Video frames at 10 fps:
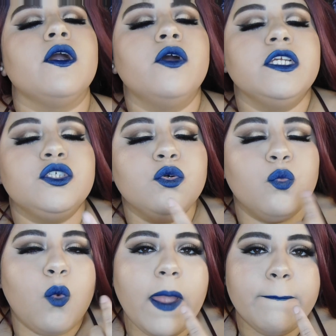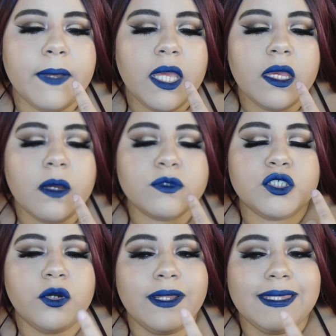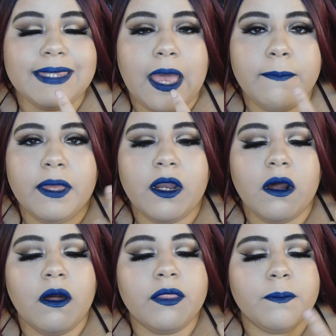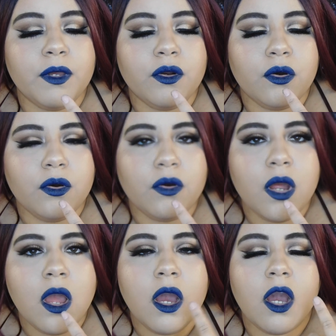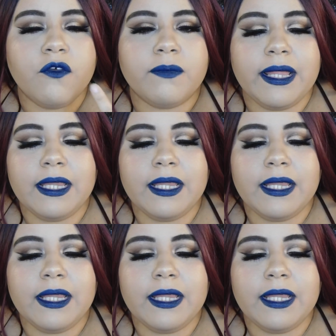not going to wipe it, I'm just going to dab it on the middle of my